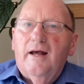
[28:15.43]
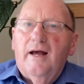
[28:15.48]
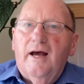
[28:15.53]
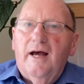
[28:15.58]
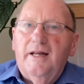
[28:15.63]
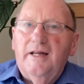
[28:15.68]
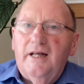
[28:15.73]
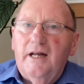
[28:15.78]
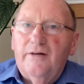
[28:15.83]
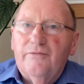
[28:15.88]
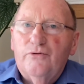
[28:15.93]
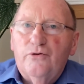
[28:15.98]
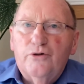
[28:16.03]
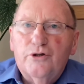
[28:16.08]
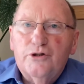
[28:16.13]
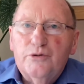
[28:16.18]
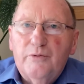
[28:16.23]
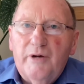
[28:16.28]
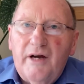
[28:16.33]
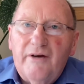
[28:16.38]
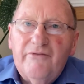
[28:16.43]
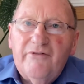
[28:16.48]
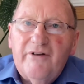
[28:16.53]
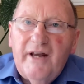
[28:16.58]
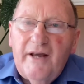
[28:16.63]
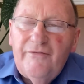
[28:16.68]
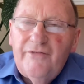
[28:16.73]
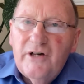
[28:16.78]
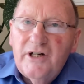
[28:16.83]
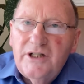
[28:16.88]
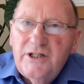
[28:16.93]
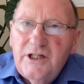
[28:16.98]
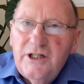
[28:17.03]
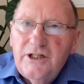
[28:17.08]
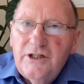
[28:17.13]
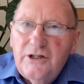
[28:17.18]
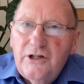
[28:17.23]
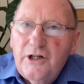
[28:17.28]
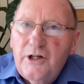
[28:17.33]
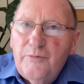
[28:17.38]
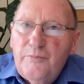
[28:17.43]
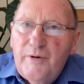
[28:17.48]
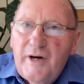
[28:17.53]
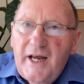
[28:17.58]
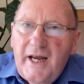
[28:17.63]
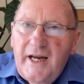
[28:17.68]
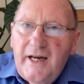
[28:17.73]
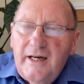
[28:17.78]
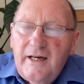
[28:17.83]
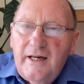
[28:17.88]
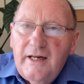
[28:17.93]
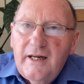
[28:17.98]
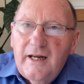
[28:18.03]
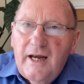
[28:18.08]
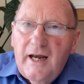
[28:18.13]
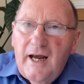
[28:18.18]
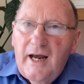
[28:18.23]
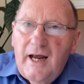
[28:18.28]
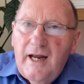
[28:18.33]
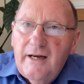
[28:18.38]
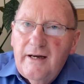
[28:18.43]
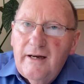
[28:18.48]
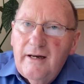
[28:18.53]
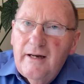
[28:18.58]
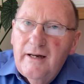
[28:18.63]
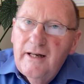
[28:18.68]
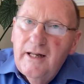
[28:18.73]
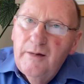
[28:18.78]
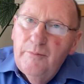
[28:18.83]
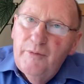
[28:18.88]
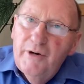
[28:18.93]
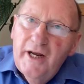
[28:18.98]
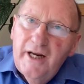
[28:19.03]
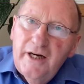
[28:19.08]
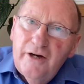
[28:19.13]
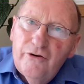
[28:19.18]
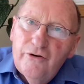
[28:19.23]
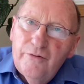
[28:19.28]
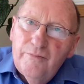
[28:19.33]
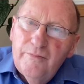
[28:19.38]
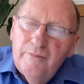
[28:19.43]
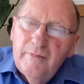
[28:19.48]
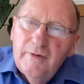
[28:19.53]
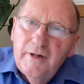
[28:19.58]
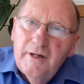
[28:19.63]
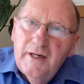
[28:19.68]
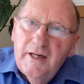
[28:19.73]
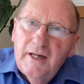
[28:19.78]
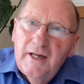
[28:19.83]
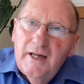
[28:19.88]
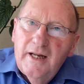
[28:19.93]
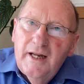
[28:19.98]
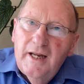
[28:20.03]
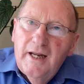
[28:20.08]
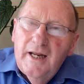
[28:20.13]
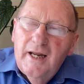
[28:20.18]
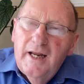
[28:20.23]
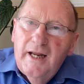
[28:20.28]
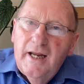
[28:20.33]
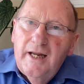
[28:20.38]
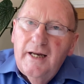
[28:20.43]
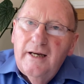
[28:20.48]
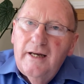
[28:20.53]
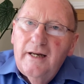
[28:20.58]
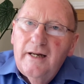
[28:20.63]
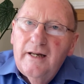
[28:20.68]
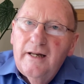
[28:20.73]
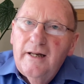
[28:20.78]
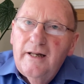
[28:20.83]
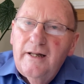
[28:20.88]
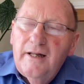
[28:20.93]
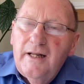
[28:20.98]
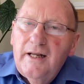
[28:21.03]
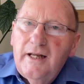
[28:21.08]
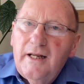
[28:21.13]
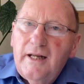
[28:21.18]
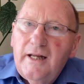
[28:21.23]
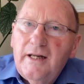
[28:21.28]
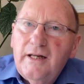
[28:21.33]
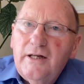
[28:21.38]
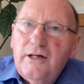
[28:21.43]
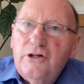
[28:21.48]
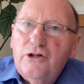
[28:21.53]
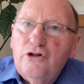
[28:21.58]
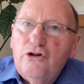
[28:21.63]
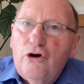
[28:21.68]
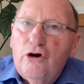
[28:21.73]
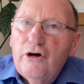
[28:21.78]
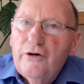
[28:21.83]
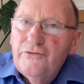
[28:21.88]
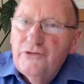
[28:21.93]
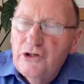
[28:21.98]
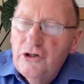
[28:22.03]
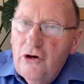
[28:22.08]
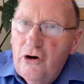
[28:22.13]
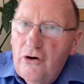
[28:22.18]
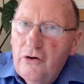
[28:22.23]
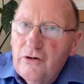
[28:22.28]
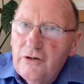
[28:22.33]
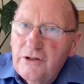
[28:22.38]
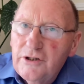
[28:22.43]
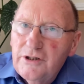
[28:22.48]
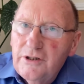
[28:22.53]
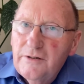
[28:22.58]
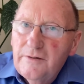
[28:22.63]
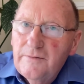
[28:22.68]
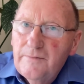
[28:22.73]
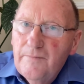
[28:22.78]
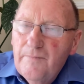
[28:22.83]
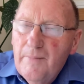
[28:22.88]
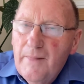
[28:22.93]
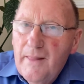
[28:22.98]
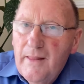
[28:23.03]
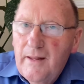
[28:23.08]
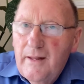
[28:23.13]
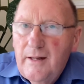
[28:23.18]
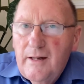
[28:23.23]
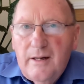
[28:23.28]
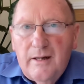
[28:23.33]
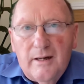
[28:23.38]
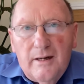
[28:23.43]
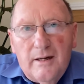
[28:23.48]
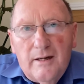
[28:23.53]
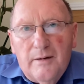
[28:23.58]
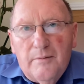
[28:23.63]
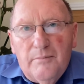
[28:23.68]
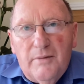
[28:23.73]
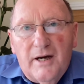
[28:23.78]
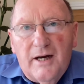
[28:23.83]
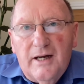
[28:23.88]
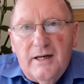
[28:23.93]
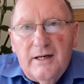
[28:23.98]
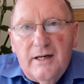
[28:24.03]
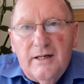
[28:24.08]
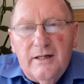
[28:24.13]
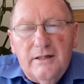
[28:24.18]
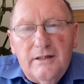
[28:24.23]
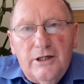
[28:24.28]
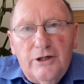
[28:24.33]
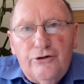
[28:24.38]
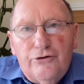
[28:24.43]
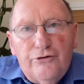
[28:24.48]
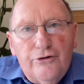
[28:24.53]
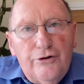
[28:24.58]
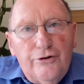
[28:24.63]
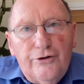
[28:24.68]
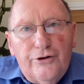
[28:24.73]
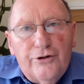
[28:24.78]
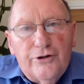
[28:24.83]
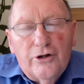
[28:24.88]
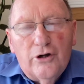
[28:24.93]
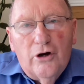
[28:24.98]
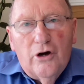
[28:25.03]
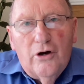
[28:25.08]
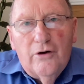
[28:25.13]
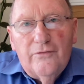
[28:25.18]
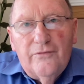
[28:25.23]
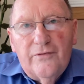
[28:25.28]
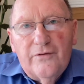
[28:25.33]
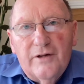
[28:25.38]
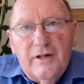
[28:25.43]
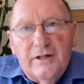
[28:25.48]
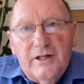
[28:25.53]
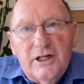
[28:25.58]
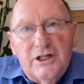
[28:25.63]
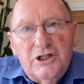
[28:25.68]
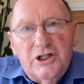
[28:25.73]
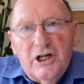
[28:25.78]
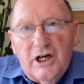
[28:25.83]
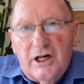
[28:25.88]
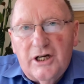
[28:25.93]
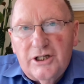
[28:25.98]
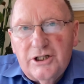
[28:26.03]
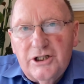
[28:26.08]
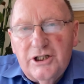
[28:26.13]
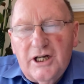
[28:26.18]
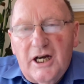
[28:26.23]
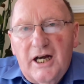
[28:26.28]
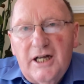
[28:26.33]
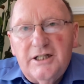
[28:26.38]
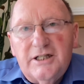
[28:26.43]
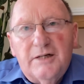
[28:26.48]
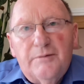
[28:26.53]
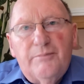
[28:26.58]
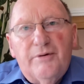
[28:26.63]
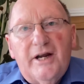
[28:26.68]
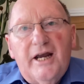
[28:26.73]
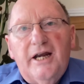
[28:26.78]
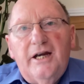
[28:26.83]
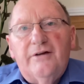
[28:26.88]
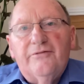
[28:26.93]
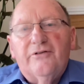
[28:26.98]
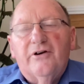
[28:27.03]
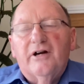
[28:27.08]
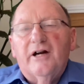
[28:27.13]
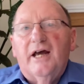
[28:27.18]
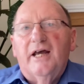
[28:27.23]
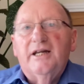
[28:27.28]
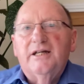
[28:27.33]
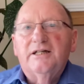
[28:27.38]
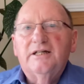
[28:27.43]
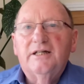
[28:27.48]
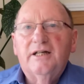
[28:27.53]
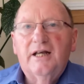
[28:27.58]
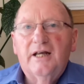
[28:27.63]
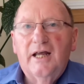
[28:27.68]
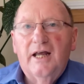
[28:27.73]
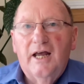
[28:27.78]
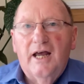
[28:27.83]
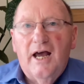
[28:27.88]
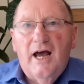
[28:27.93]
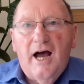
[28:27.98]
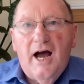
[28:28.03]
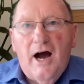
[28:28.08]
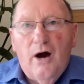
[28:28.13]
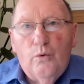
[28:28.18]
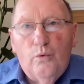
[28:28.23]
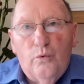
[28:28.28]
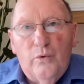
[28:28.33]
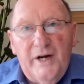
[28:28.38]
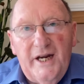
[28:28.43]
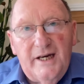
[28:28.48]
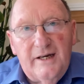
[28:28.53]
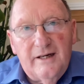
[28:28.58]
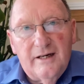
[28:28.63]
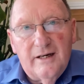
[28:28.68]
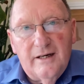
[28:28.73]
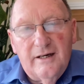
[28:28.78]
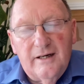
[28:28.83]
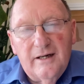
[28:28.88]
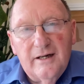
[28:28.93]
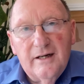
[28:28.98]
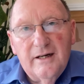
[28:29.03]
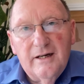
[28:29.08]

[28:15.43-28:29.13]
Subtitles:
And then, of course, we have references to the bride and the bridegroom in the Song of Songs. But the truth of the church as the bride of Christ awaited